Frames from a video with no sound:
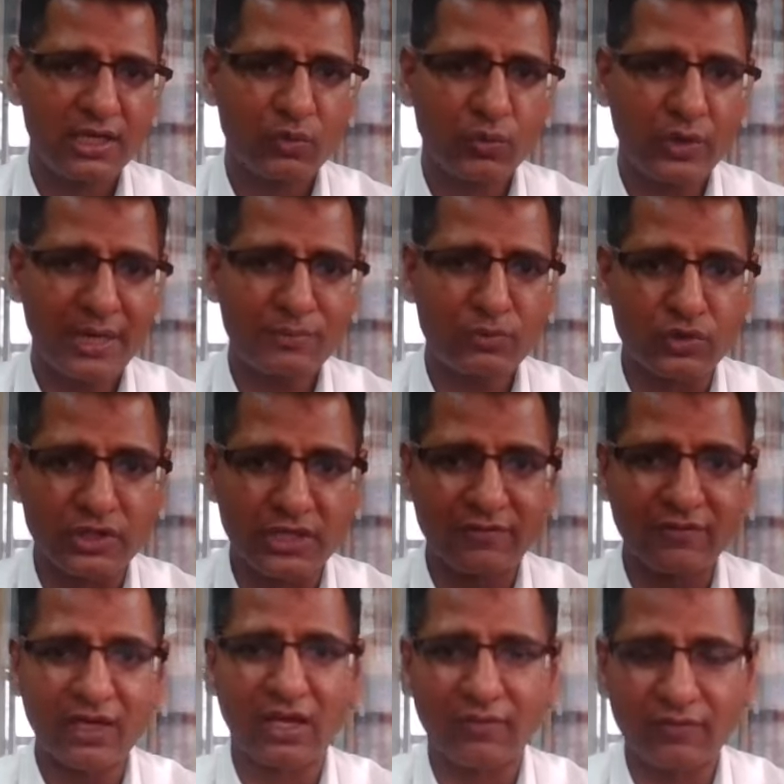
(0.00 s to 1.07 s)
We have to
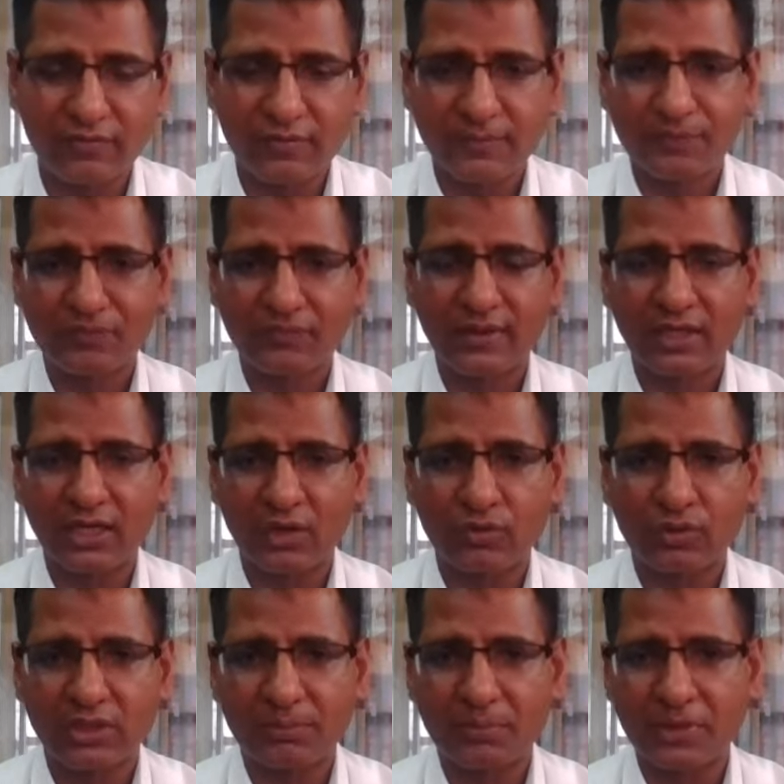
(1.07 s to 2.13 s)
develop
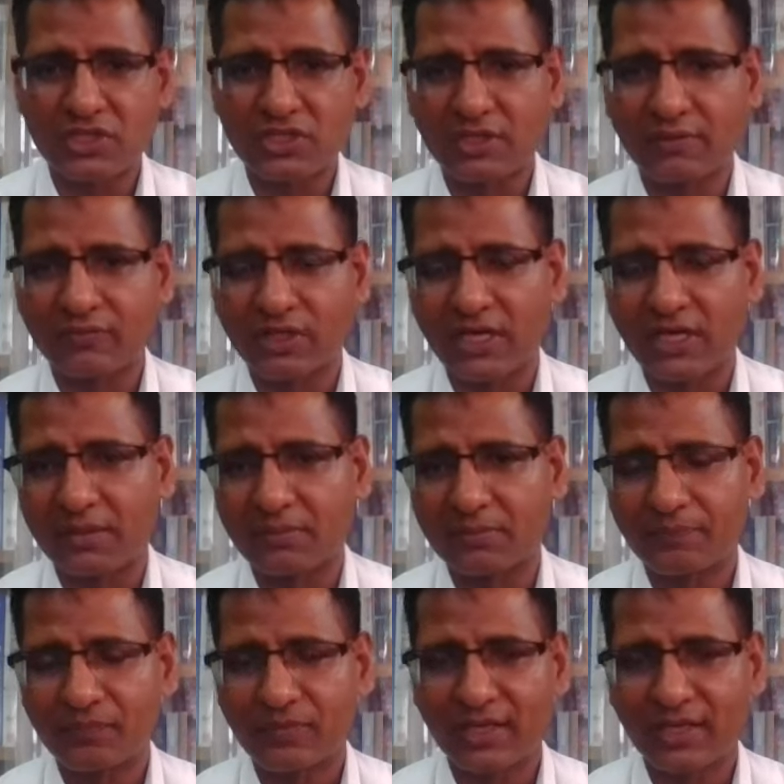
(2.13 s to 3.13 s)
on the basis of time.